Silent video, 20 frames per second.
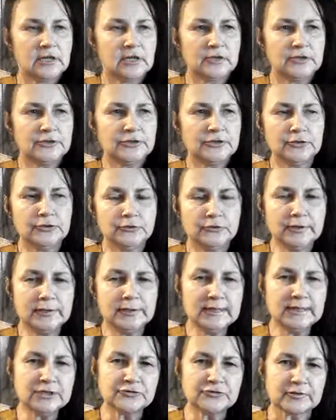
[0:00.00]
a
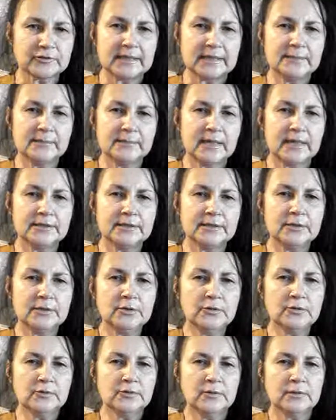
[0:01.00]
unique dream. I
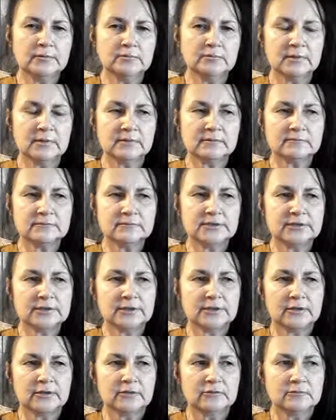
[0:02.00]
know, you
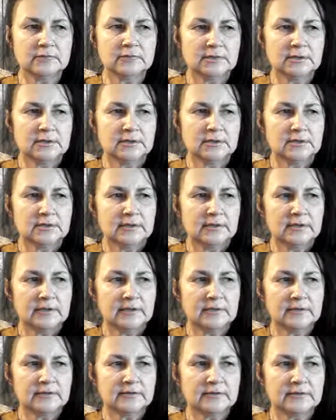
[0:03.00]
know,
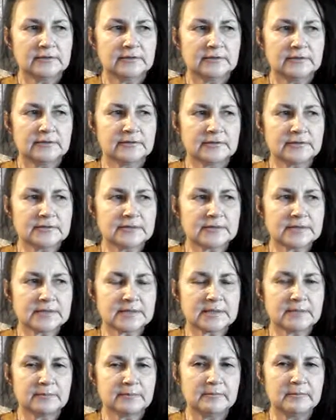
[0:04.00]
there's
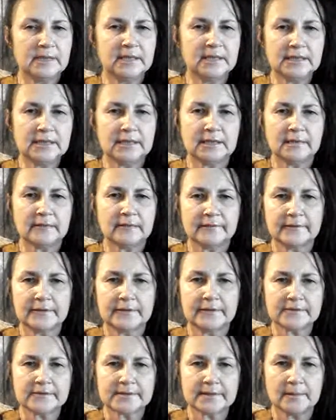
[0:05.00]
some meaning in
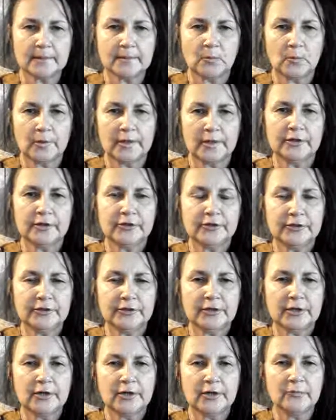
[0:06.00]
there somewhere, you
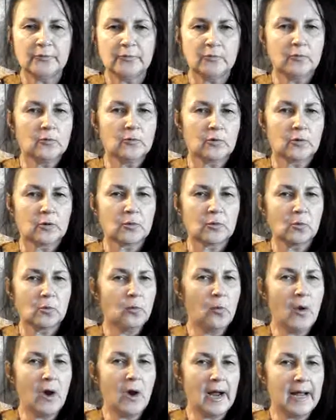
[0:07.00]
know, or
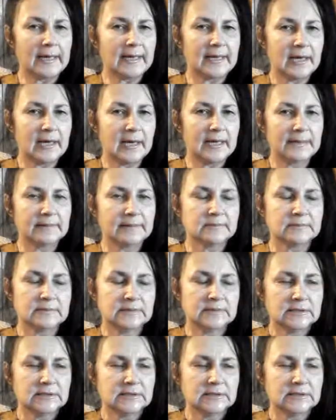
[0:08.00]
why I'm